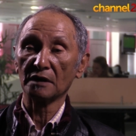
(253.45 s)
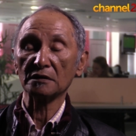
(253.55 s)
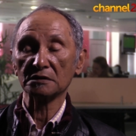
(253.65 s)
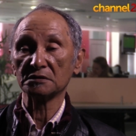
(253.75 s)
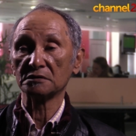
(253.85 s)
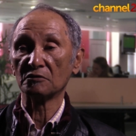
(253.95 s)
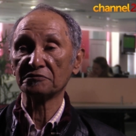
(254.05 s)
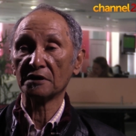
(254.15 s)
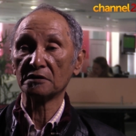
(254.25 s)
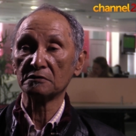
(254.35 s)
I said no,
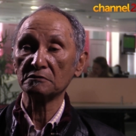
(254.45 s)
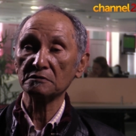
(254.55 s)
thank you.